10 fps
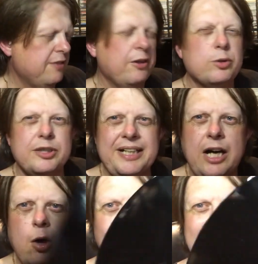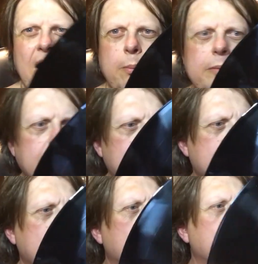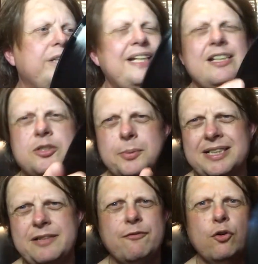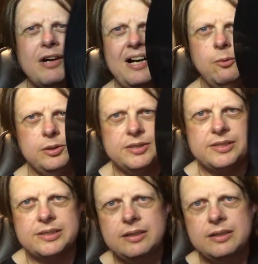They also did a whole album that was recorded in 24 hours,